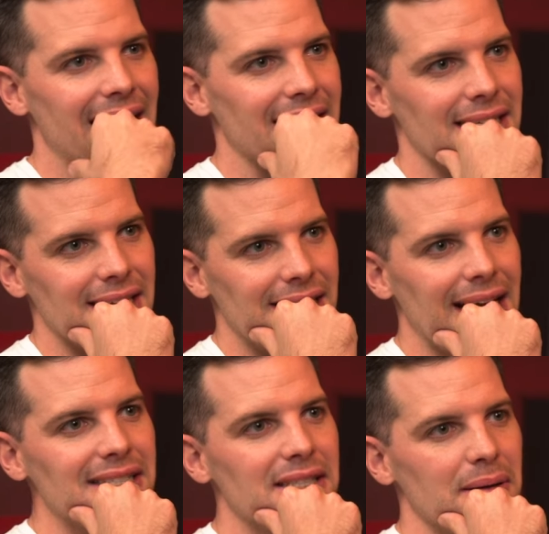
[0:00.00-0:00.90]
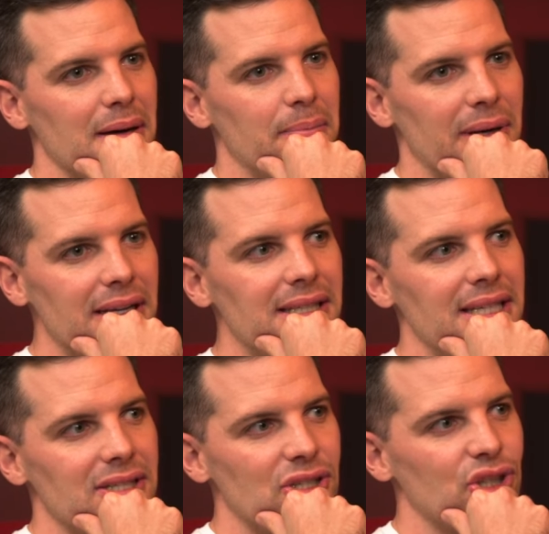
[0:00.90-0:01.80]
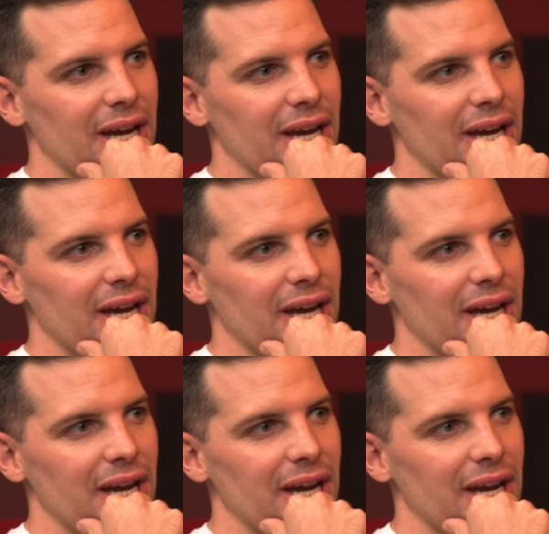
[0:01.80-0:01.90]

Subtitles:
And it has the ability to